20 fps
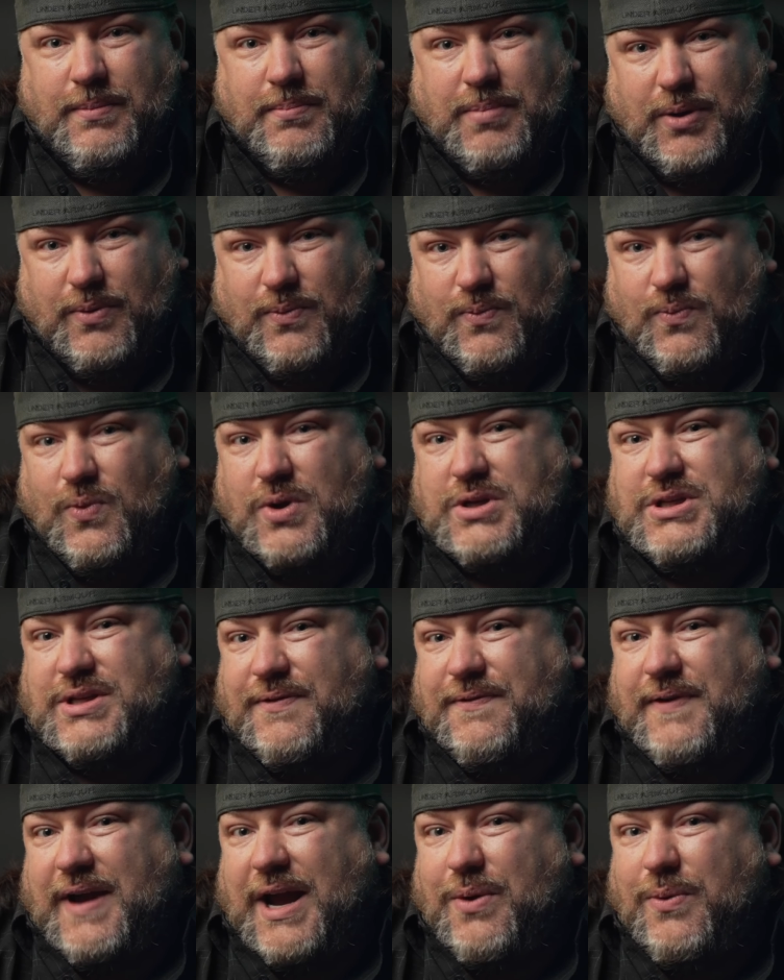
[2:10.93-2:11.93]
But once the
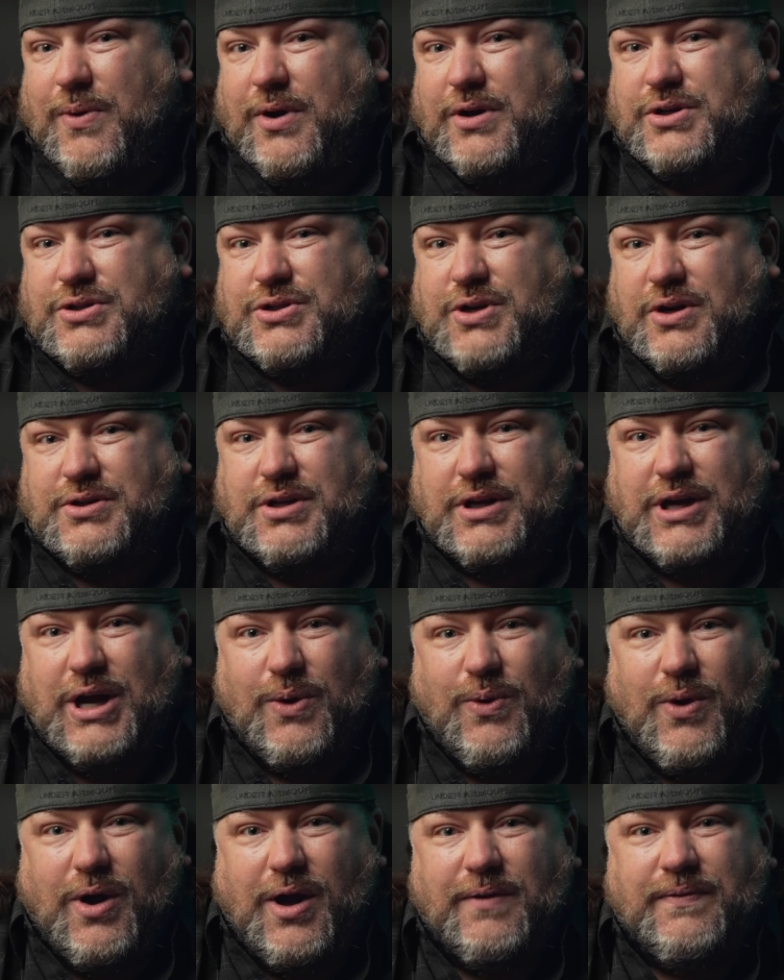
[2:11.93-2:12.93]
fireworks start to
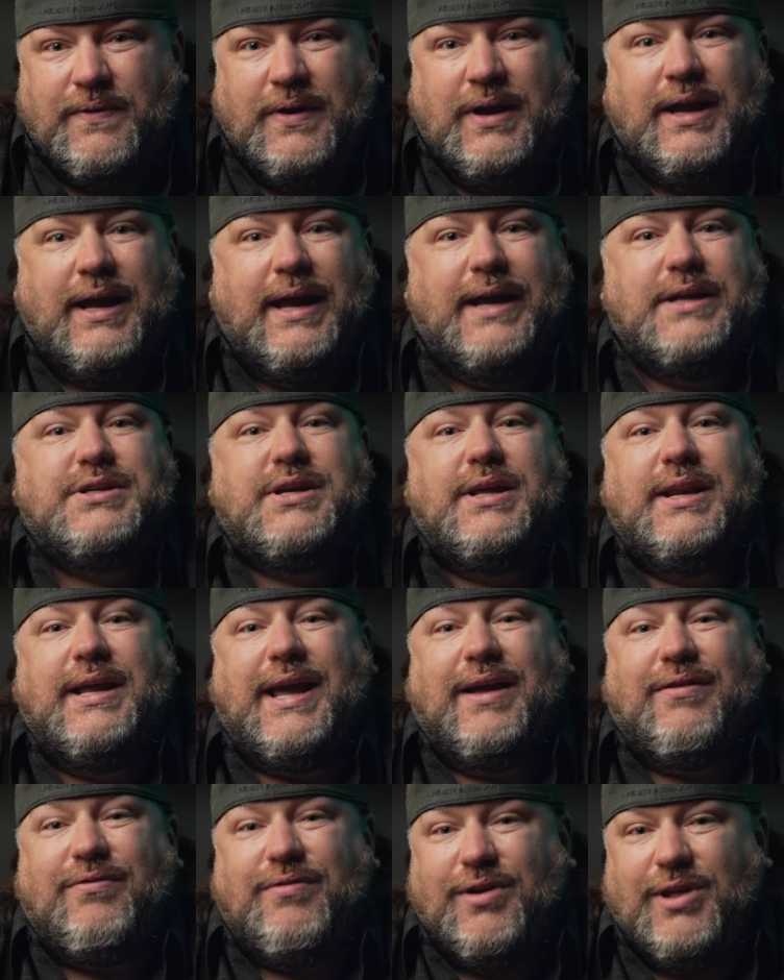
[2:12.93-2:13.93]
go off, it's going to
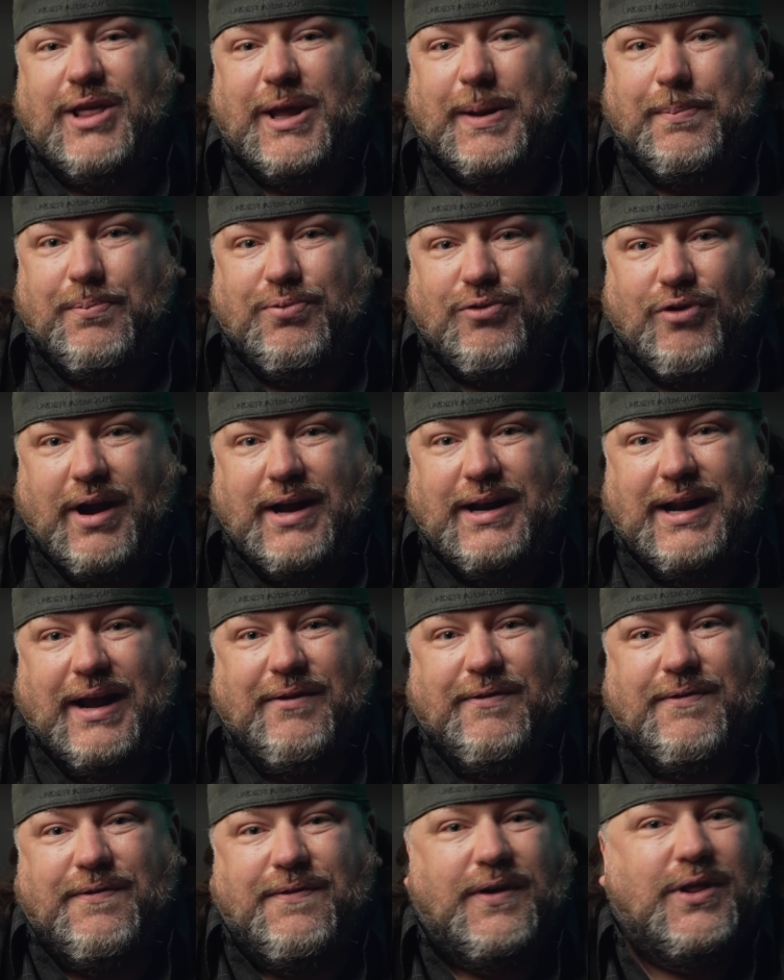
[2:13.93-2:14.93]
get really bright
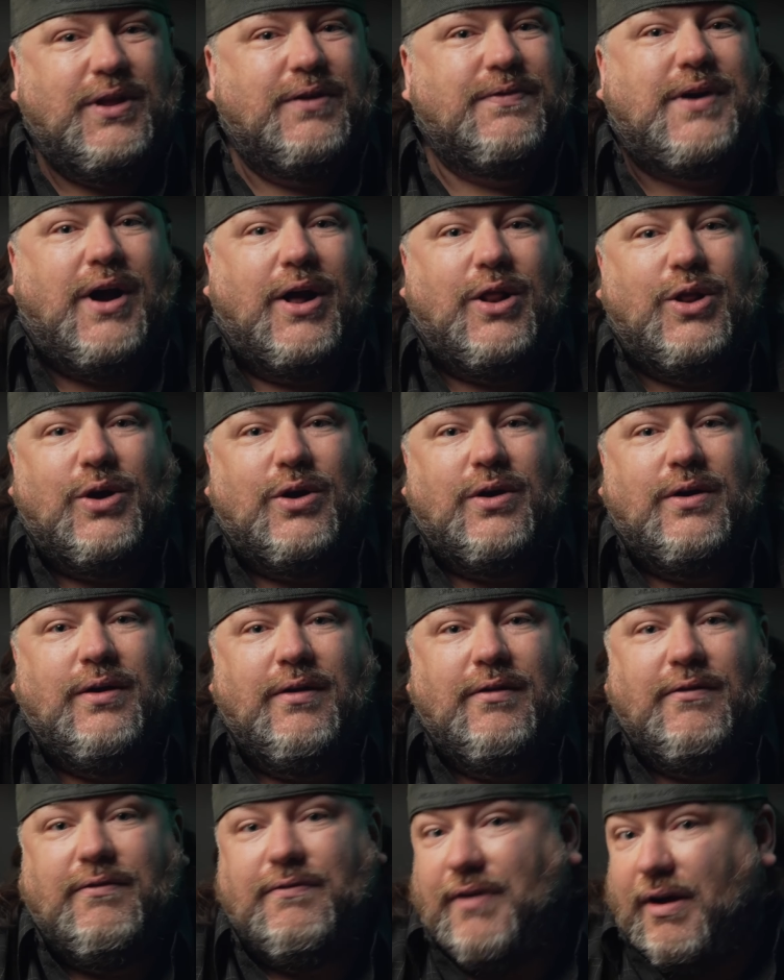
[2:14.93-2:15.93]
and full of color
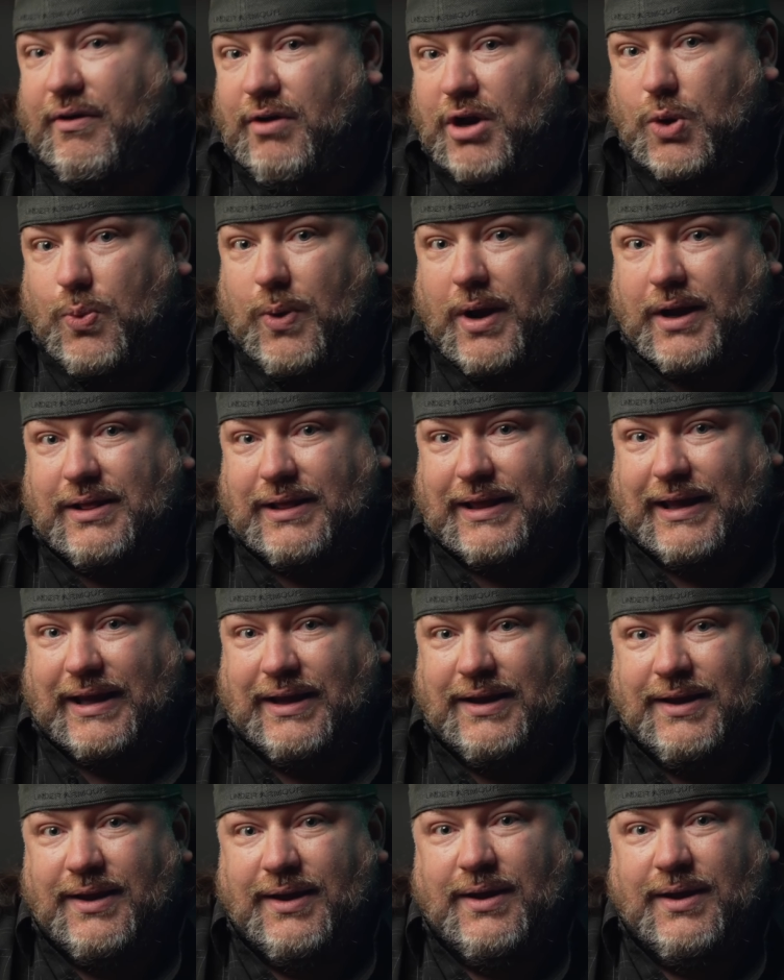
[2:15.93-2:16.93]
very quickly,